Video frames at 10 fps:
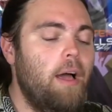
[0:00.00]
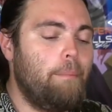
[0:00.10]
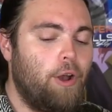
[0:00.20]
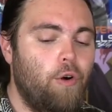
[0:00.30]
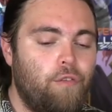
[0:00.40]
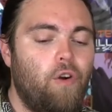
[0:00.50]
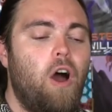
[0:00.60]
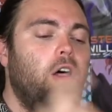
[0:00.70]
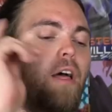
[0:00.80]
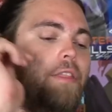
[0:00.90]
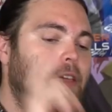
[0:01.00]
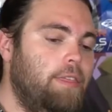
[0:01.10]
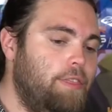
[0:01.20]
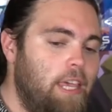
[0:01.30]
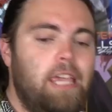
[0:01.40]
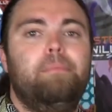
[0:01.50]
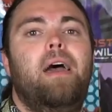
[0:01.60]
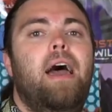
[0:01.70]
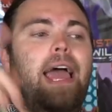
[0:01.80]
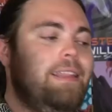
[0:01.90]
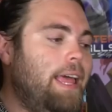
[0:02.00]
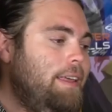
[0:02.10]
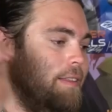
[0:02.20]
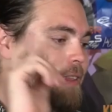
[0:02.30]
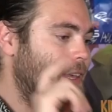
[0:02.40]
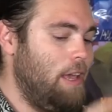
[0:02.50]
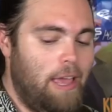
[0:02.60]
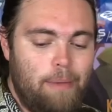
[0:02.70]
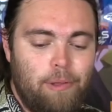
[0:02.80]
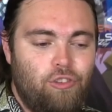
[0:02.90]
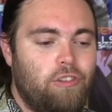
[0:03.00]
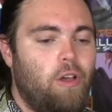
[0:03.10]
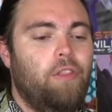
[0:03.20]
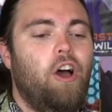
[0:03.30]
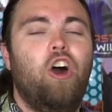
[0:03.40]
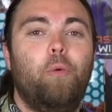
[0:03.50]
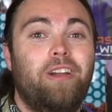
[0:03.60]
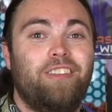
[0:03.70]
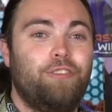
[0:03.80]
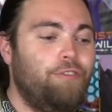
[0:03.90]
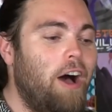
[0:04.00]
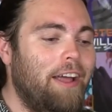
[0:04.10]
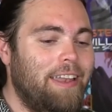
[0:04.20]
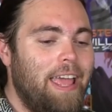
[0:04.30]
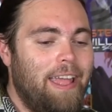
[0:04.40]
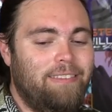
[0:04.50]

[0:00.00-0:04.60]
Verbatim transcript: But overall, the theme, I like the uh, images, all the artwork is fun.